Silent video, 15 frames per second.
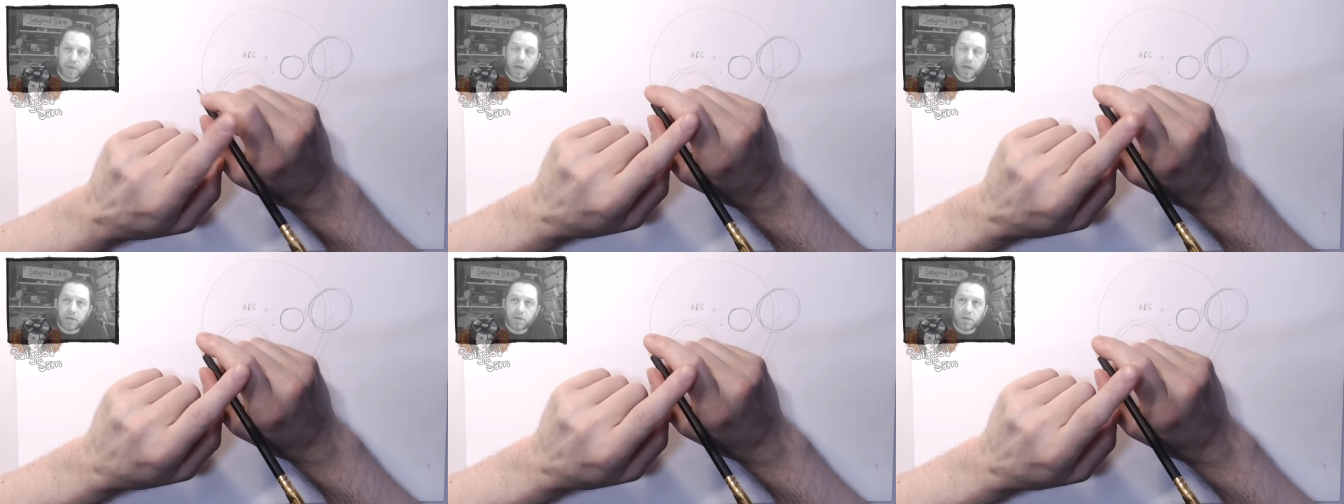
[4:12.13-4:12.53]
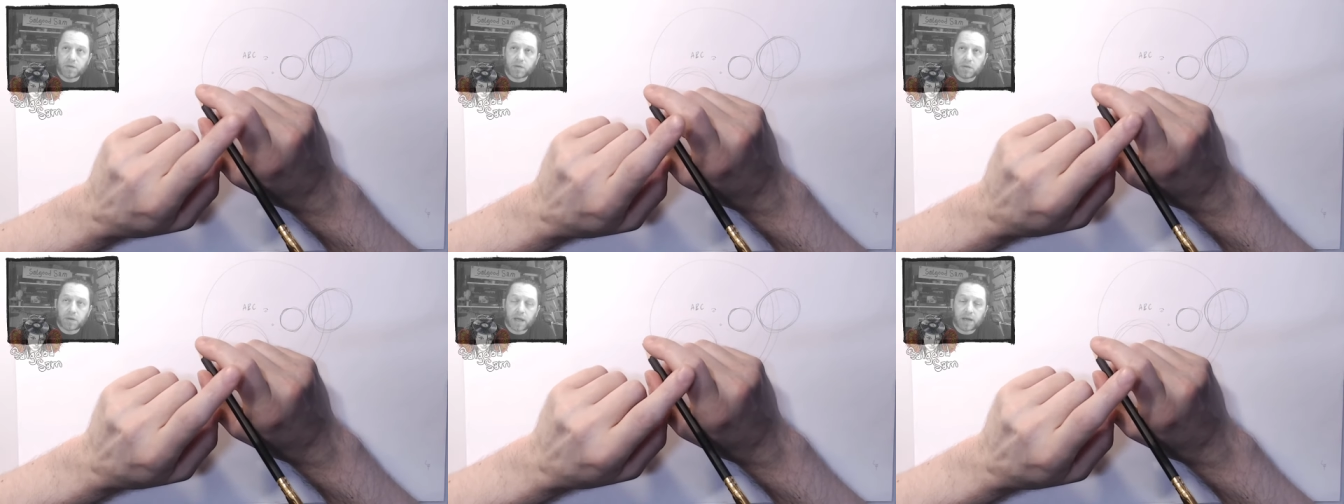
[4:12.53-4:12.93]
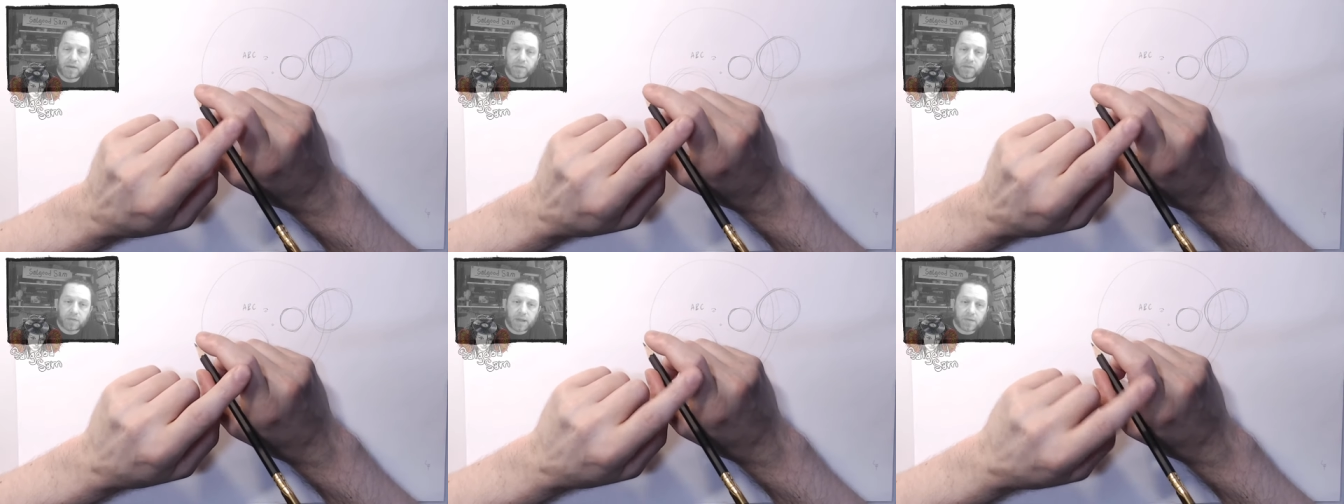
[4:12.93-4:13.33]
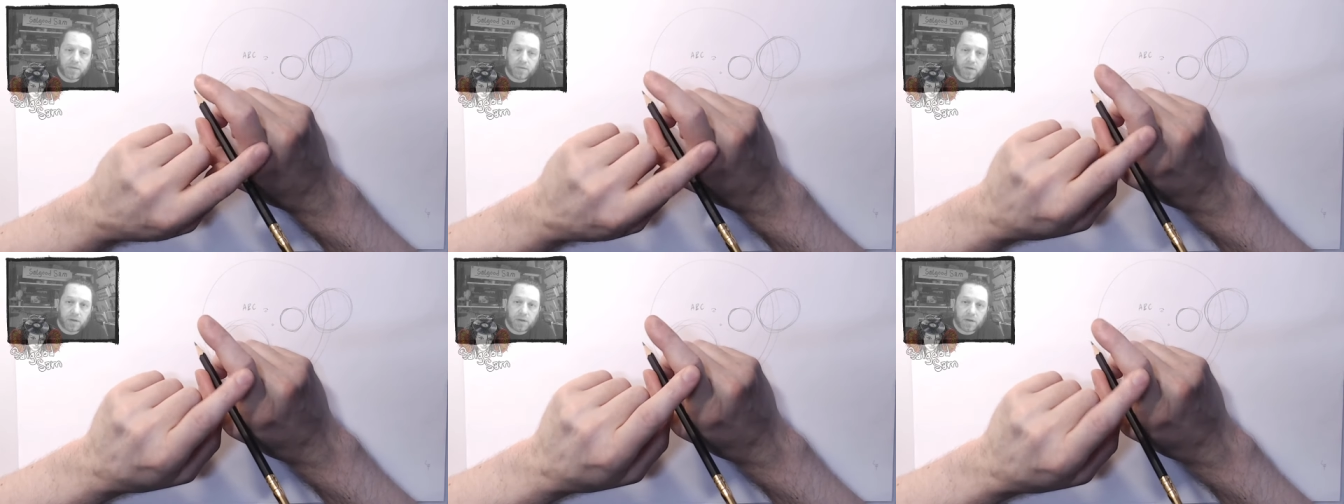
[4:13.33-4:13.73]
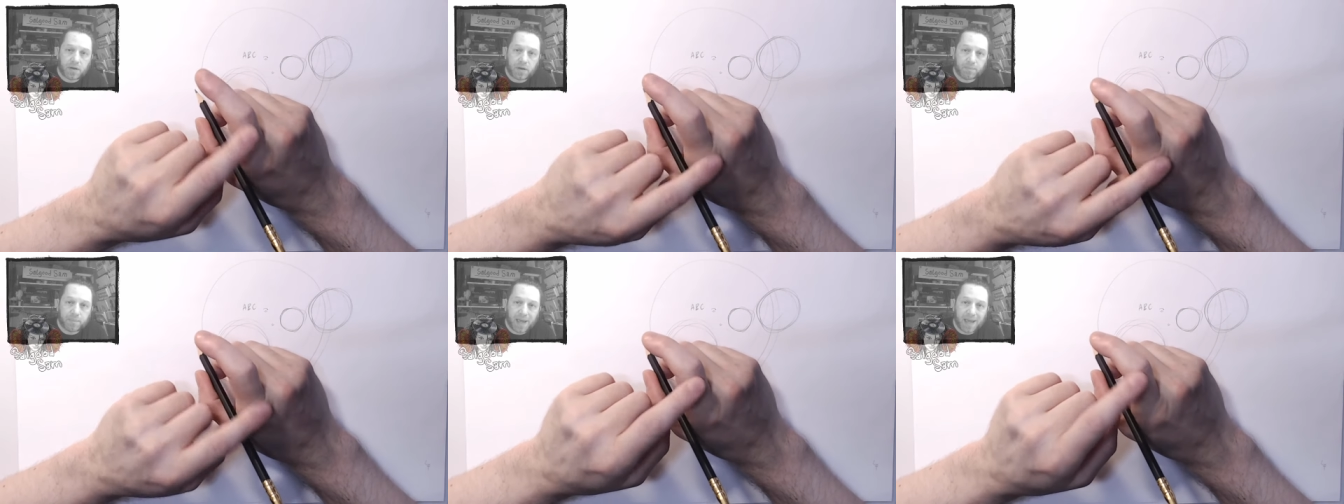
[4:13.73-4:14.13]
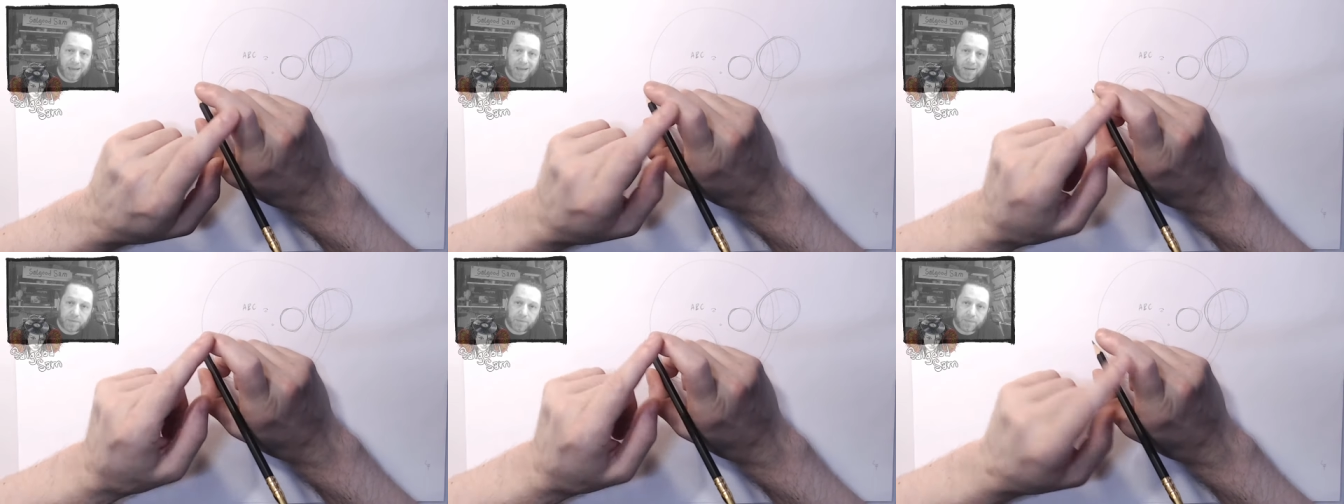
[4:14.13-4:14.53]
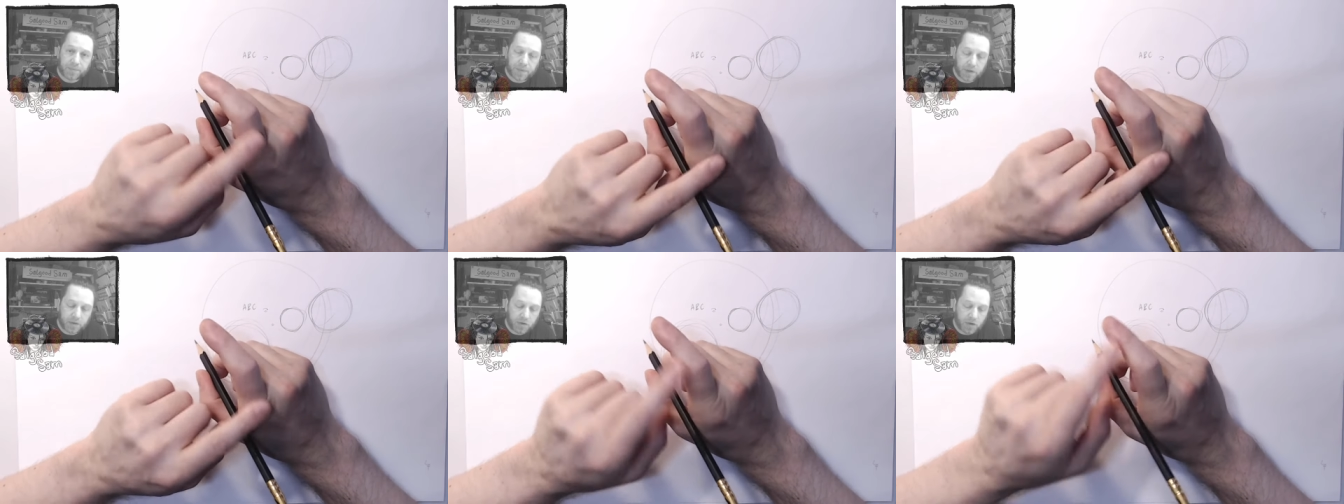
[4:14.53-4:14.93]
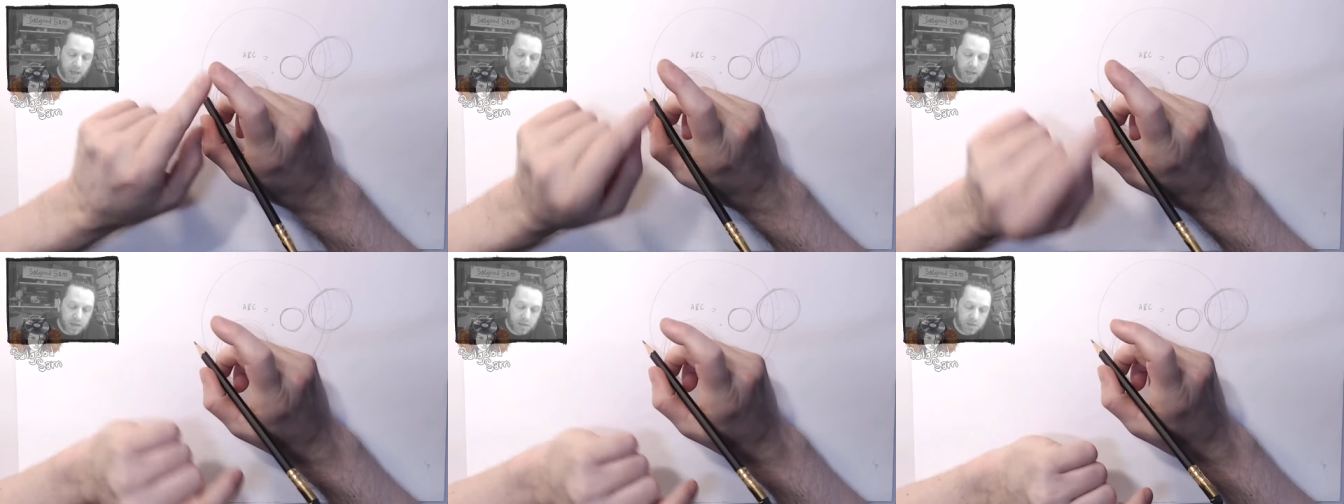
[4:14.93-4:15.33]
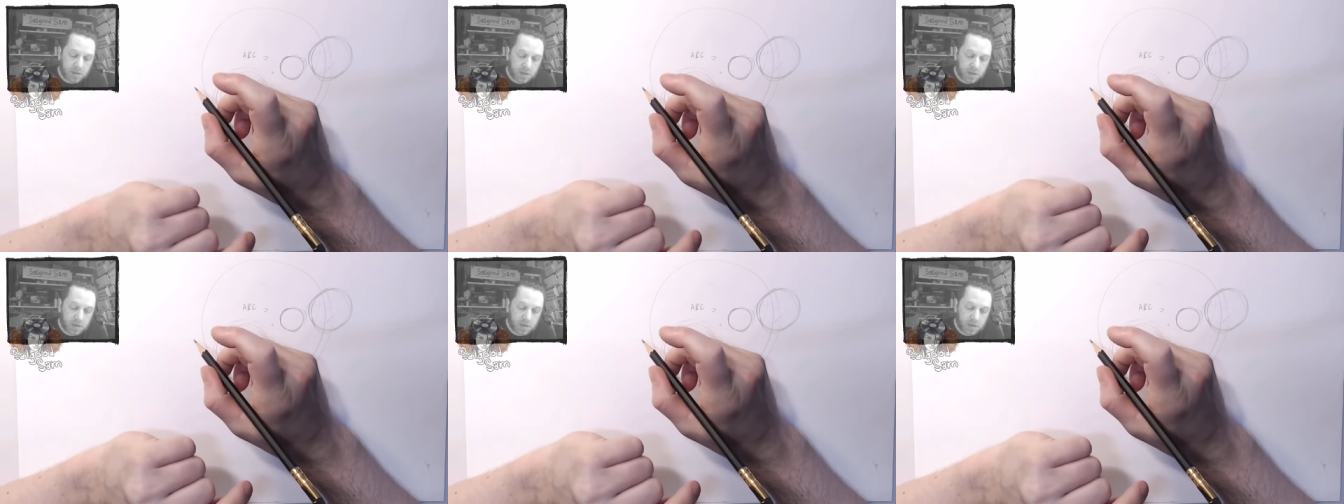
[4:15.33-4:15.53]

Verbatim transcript: and you'll have less uh, pain in your hand.